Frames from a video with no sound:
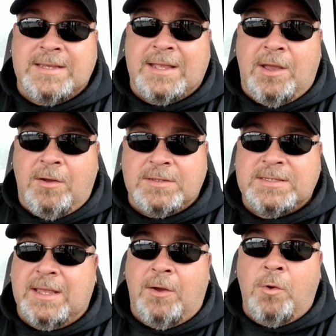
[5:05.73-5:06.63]
got
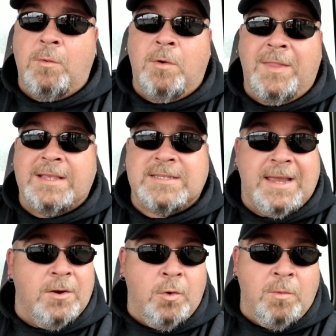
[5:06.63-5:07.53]
sent home on that
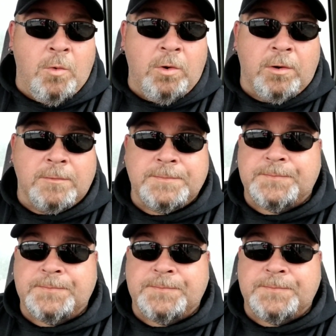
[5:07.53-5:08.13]
stay-at-home order.